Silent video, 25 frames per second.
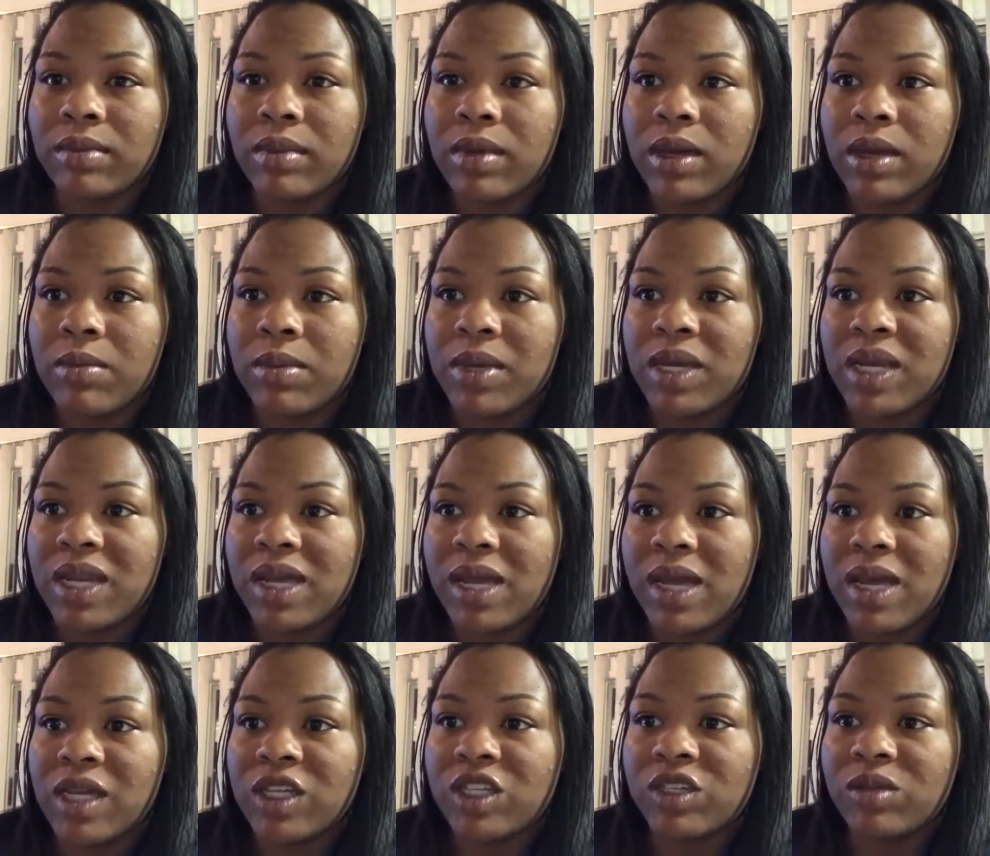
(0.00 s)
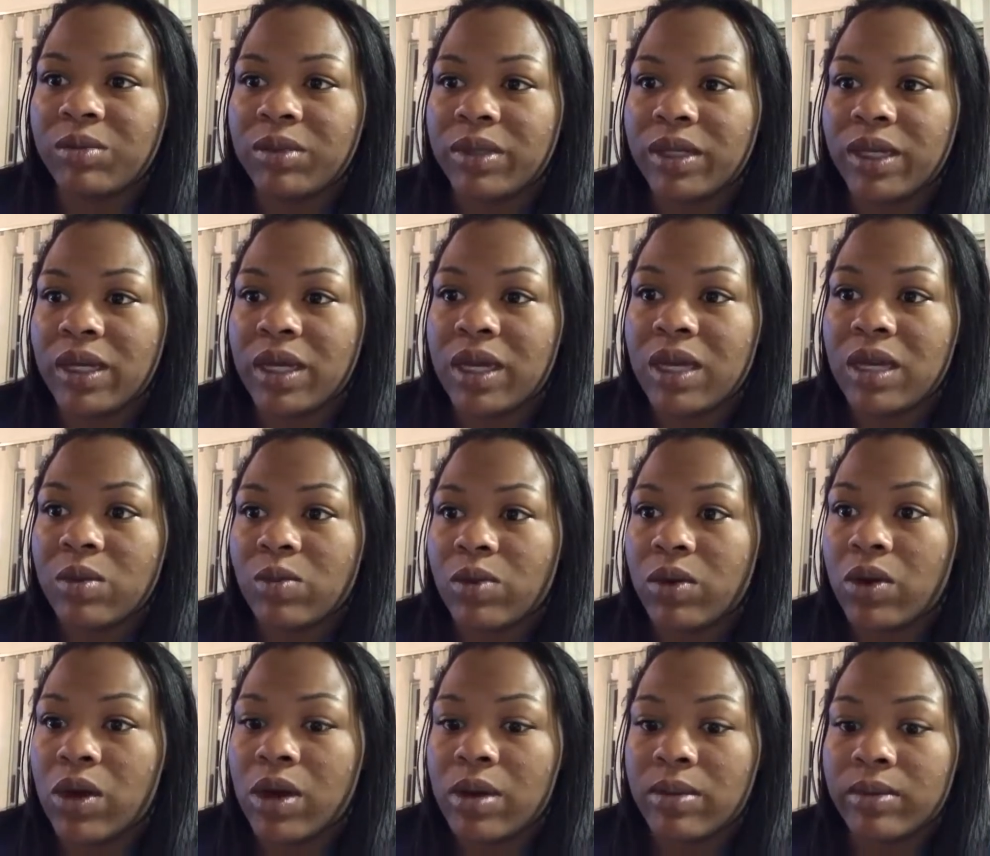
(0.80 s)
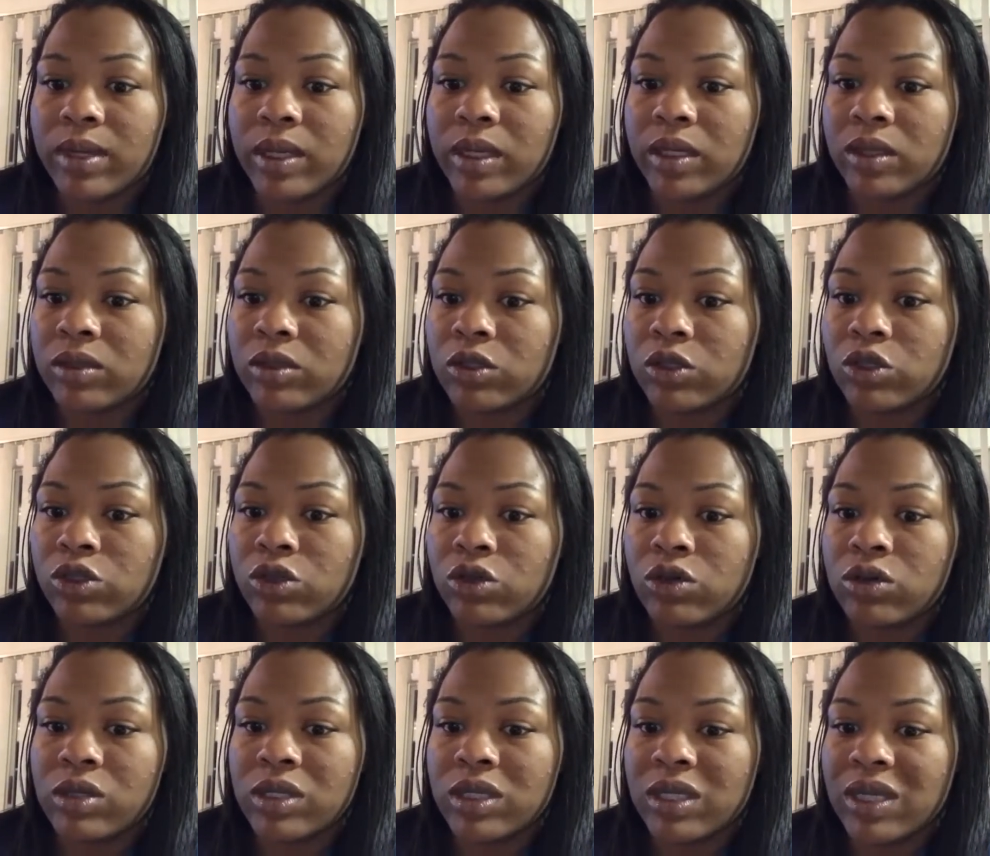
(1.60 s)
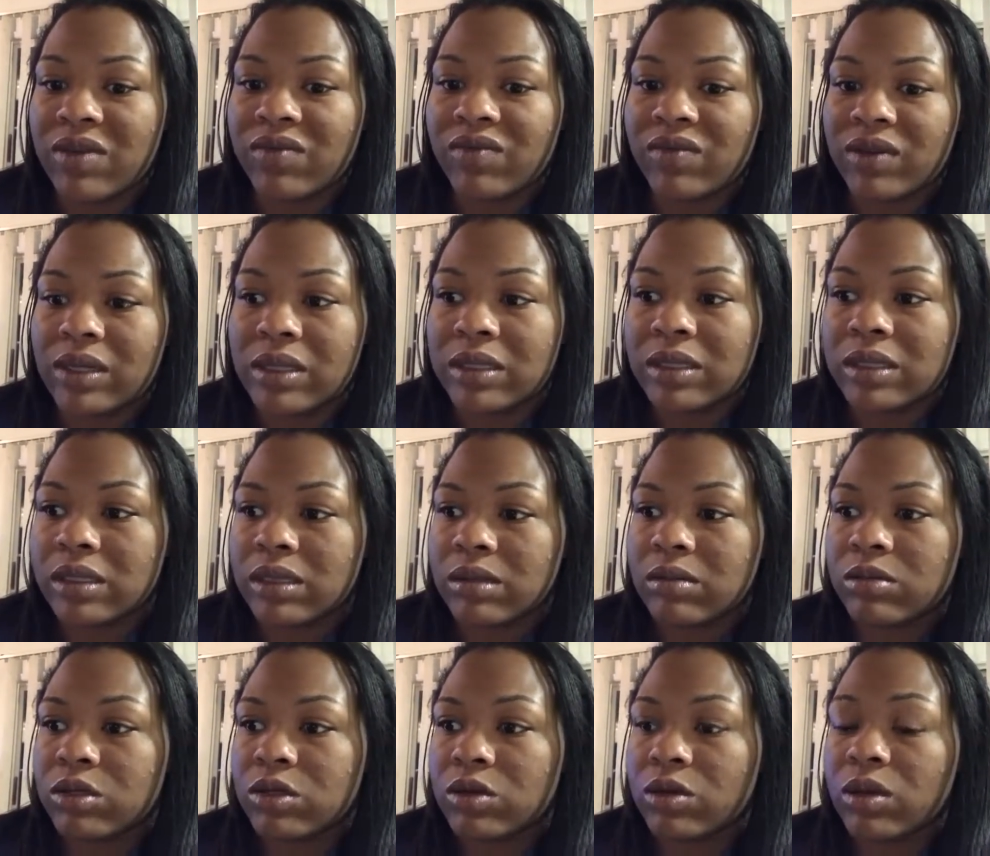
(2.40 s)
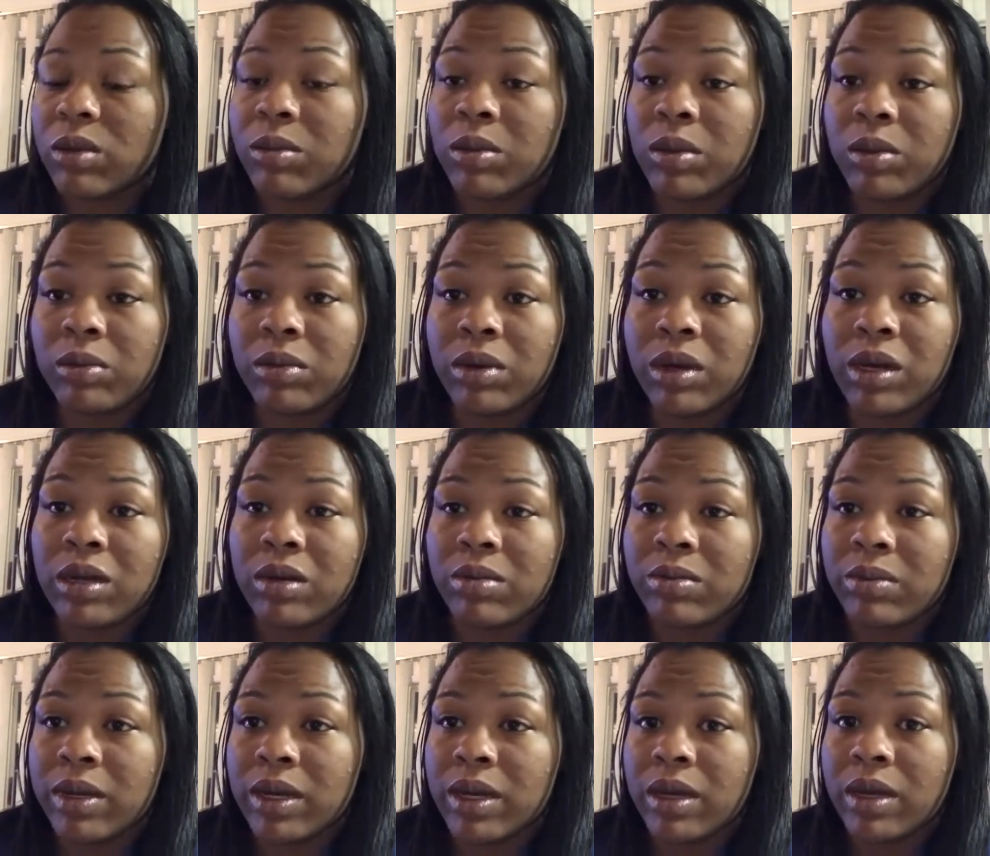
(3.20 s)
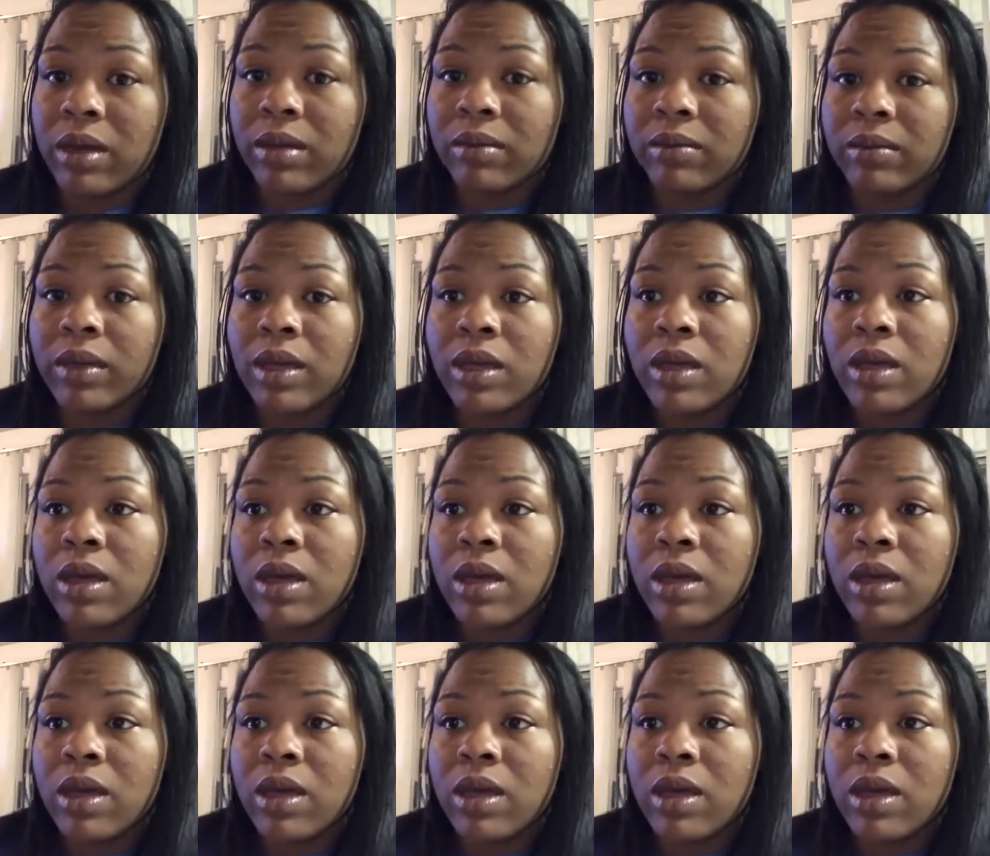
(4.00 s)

him and Deasia, but then he woke up like as soon as I fell asleep. So him and Brandon been up.